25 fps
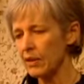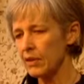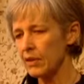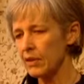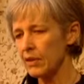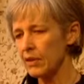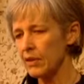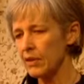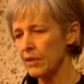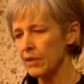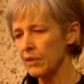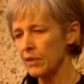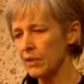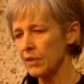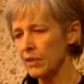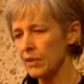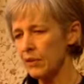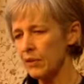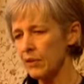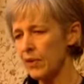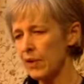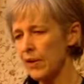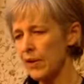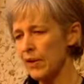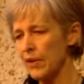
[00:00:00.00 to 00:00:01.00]
So the
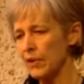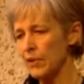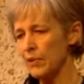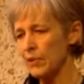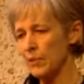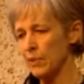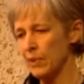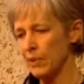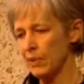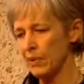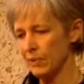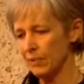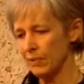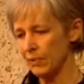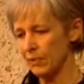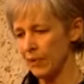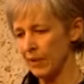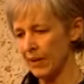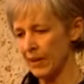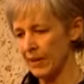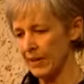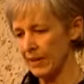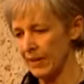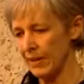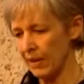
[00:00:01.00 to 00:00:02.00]
first one of
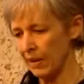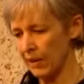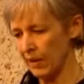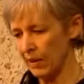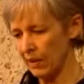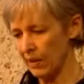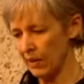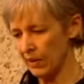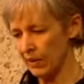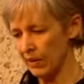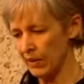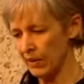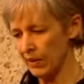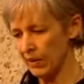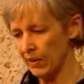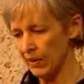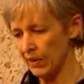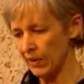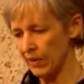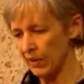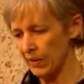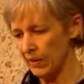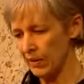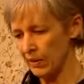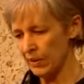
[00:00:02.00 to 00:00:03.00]
finding it hard to
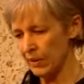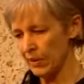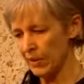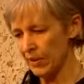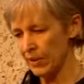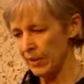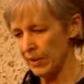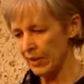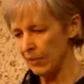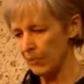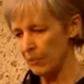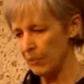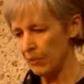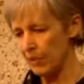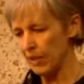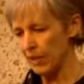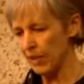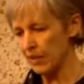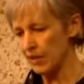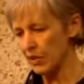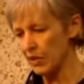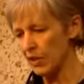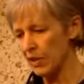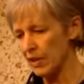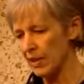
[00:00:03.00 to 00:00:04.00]
go to sleep
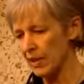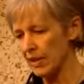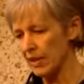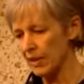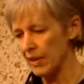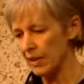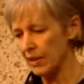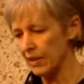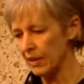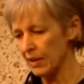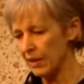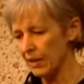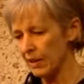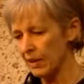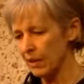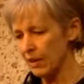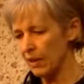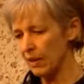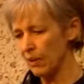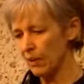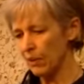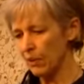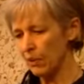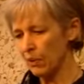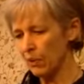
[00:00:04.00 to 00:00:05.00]
initially,
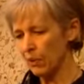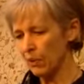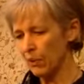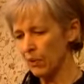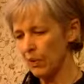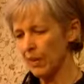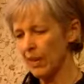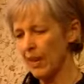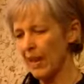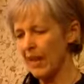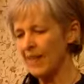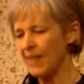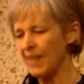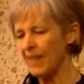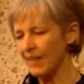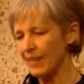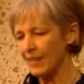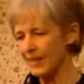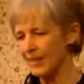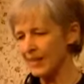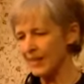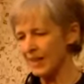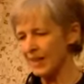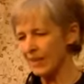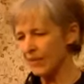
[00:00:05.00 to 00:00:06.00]
or get
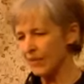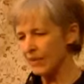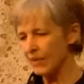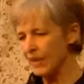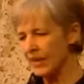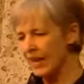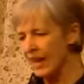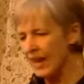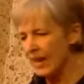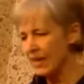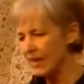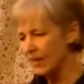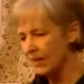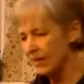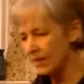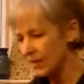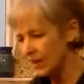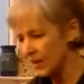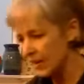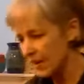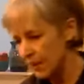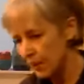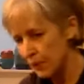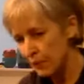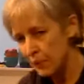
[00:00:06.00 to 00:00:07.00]
us, even get
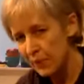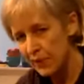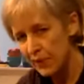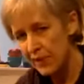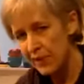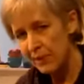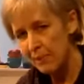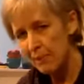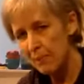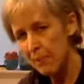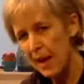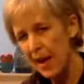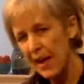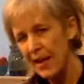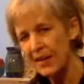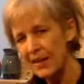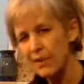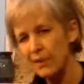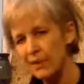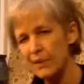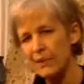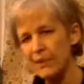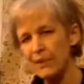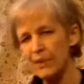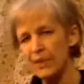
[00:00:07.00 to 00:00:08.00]
ourselves to bed
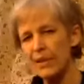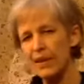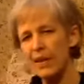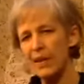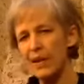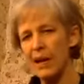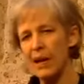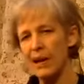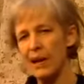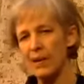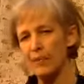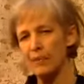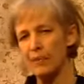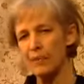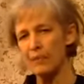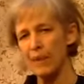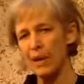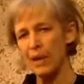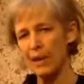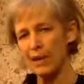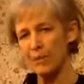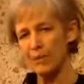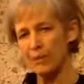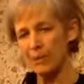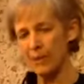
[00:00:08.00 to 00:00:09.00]
on time,
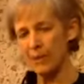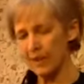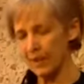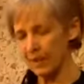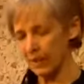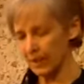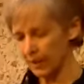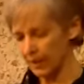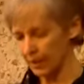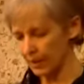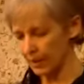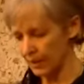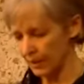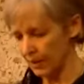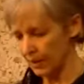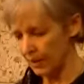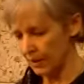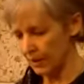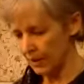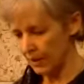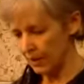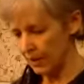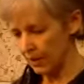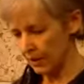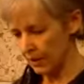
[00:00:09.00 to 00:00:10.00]
might be
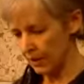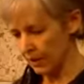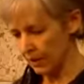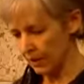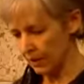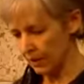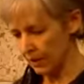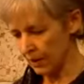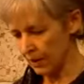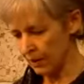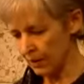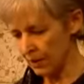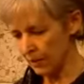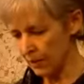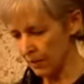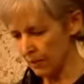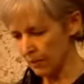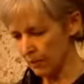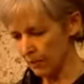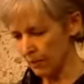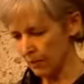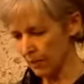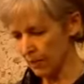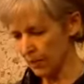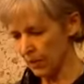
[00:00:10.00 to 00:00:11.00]
Uh,
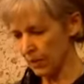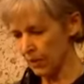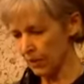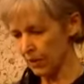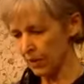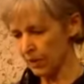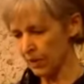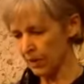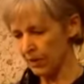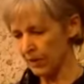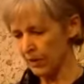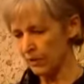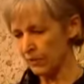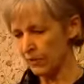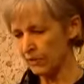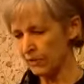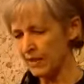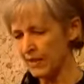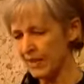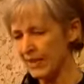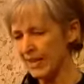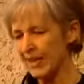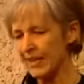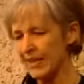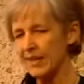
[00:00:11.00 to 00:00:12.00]
some kind of
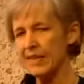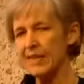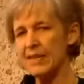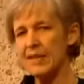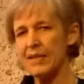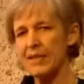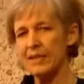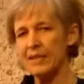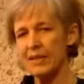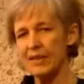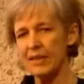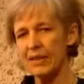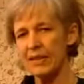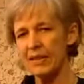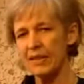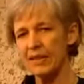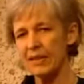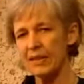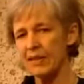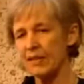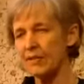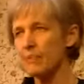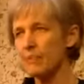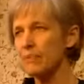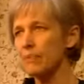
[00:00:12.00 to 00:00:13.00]

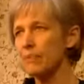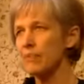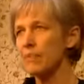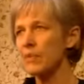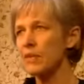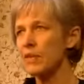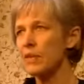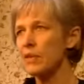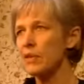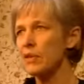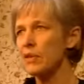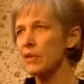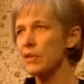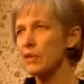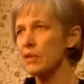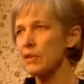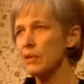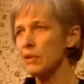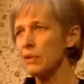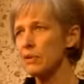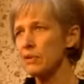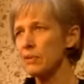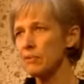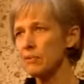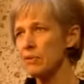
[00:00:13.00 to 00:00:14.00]
resistance
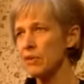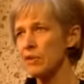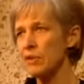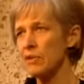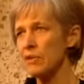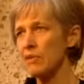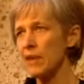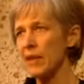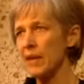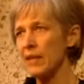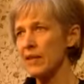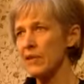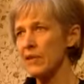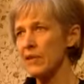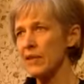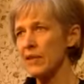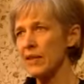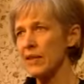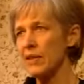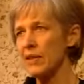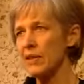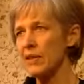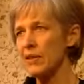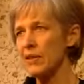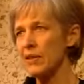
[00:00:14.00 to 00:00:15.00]
to
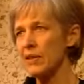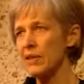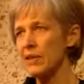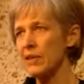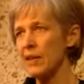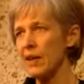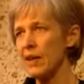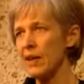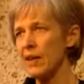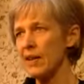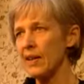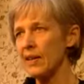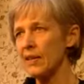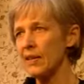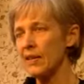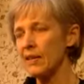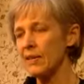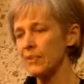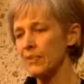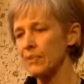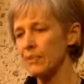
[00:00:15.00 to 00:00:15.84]
surrendering to the night.